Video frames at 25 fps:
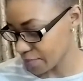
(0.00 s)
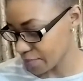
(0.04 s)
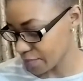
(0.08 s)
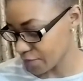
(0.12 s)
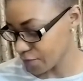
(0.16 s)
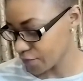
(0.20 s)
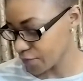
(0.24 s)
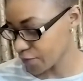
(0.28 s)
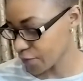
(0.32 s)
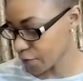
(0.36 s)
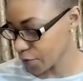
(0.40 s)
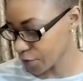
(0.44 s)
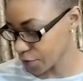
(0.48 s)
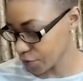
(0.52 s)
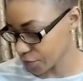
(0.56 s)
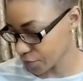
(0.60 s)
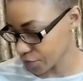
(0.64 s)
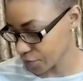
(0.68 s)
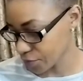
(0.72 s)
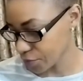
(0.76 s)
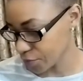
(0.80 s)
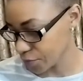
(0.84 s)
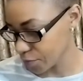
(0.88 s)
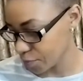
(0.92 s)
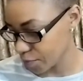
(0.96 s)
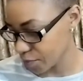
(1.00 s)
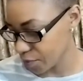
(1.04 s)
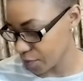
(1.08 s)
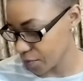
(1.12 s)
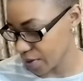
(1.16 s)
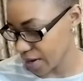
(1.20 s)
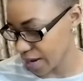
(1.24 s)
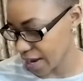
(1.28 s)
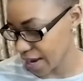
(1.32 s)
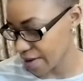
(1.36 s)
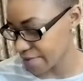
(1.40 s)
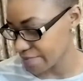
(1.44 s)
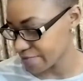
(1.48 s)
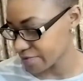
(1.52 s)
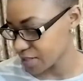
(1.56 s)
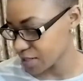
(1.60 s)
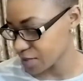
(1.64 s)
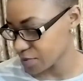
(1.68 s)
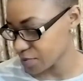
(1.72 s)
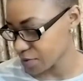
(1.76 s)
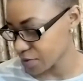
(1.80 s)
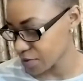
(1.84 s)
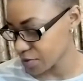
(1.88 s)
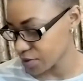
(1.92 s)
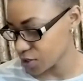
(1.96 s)
fourth group, we have
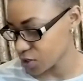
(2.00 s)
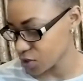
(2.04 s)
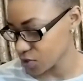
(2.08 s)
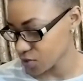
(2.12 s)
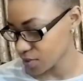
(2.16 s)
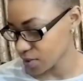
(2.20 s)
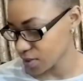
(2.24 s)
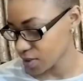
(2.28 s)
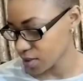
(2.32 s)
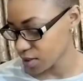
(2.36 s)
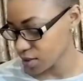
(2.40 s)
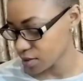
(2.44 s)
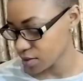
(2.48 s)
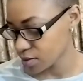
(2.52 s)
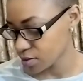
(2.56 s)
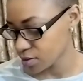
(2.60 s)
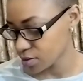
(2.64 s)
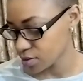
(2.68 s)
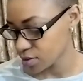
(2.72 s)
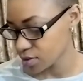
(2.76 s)
spiritual